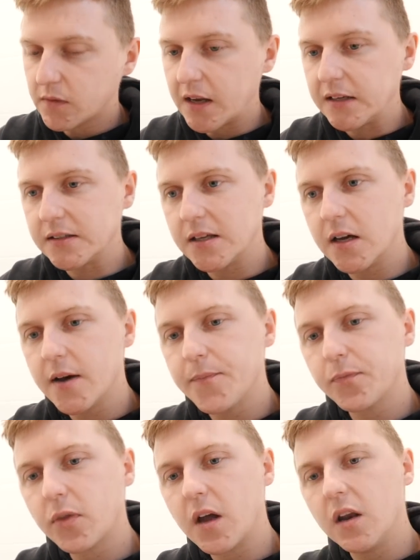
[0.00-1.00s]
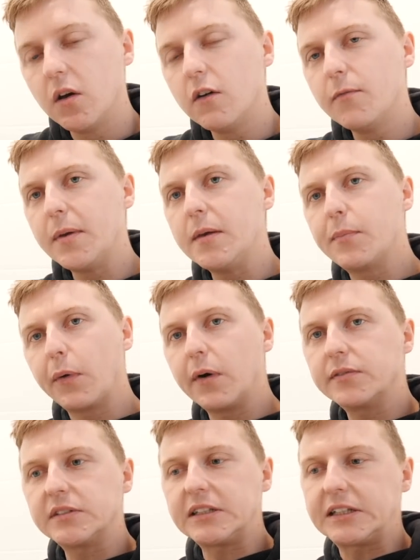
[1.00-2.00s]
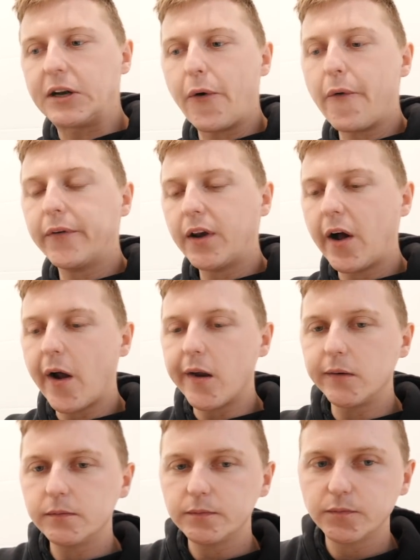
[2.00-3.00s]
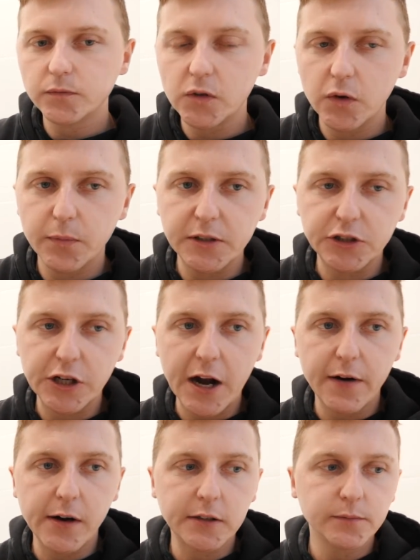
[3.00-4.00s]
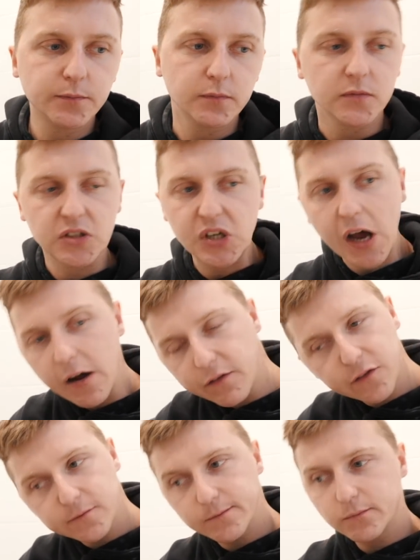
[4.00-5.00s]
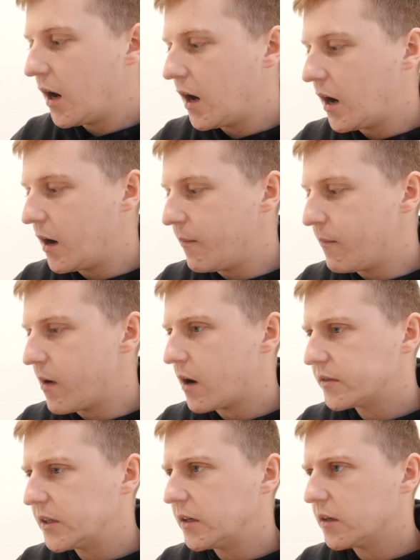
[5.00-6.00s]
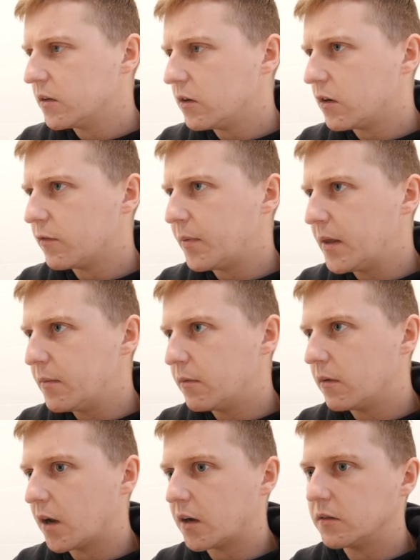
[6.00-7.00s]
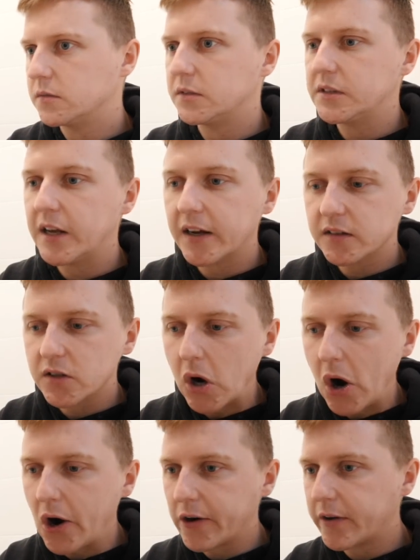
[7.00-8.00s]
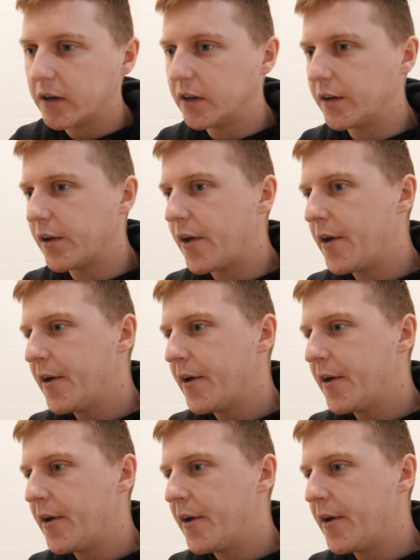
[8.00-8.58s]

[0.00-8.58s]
is that a lot of people I've seen online who've been sharing stuff. I've seen a lot of people like on TikTok and